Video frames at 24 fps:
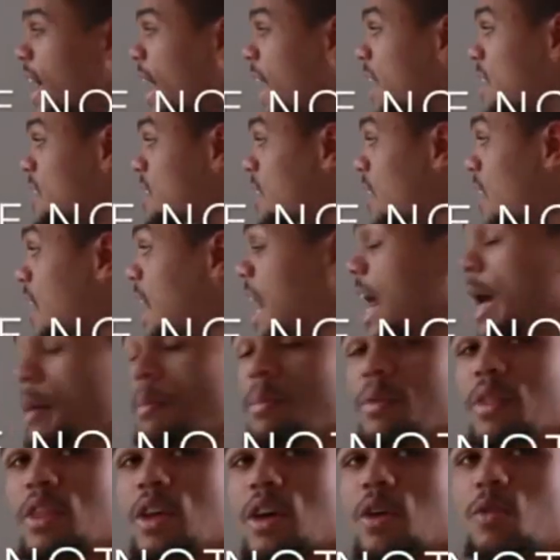and
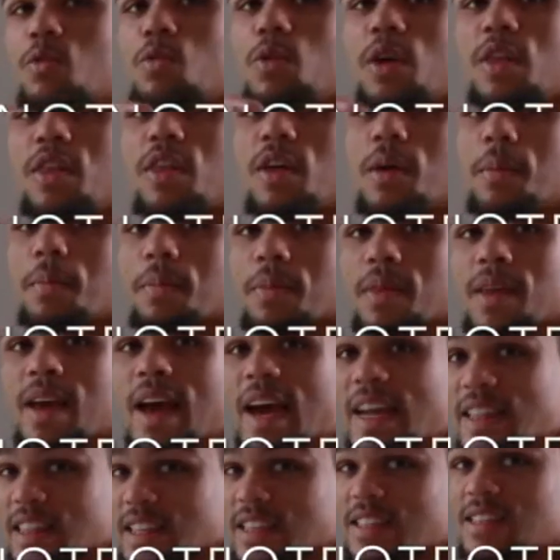clap the rhythm
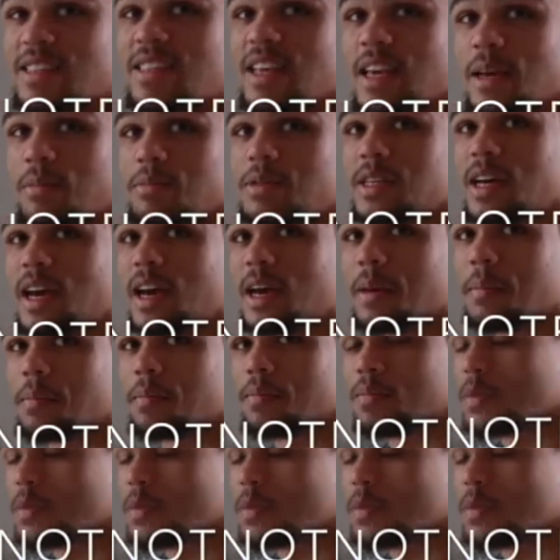at the same time.